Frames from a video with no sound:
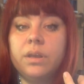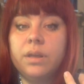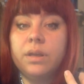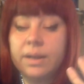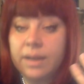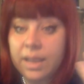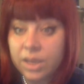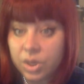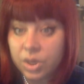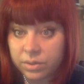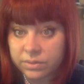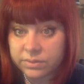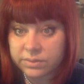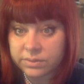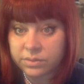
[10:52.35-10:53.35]

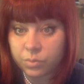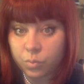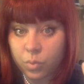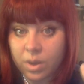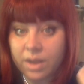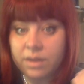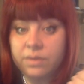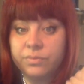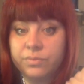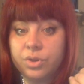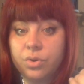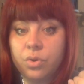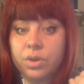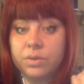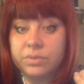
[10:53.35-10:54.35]
Regulus, one of the
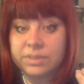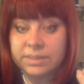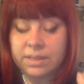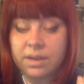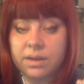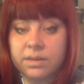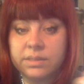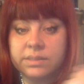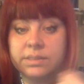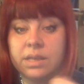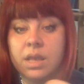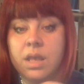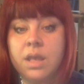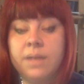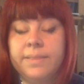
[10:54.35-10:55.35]
royal stars.
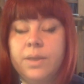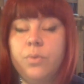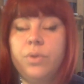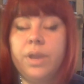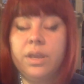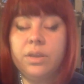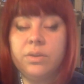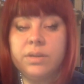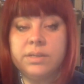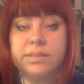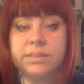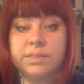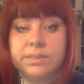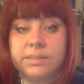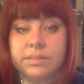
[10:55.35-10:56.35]
Now,
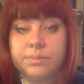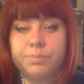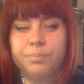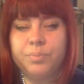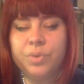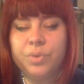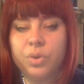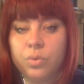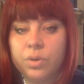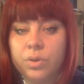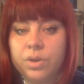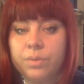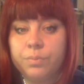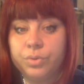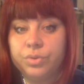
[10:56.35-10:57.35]
Regulus is
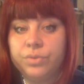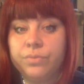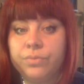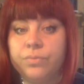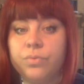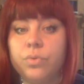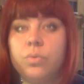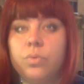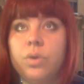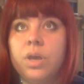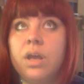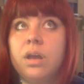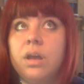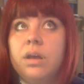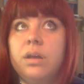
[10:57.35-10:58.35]
pure, beautiful
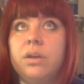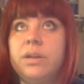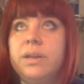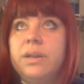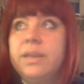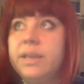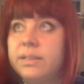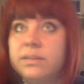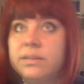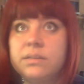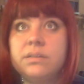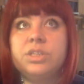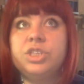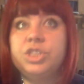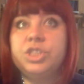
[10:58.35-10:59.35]
uh,
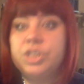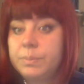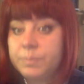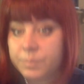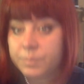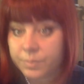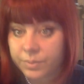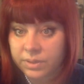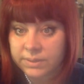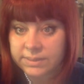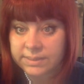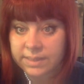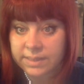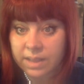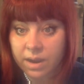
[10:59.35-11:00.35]
leadership uh,
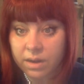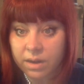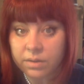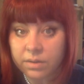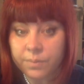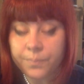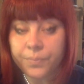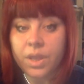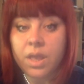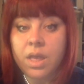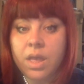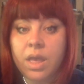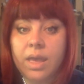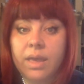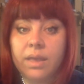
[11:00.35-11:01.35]
star,
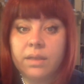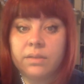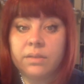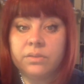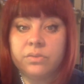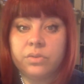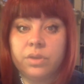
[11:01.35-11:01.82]
and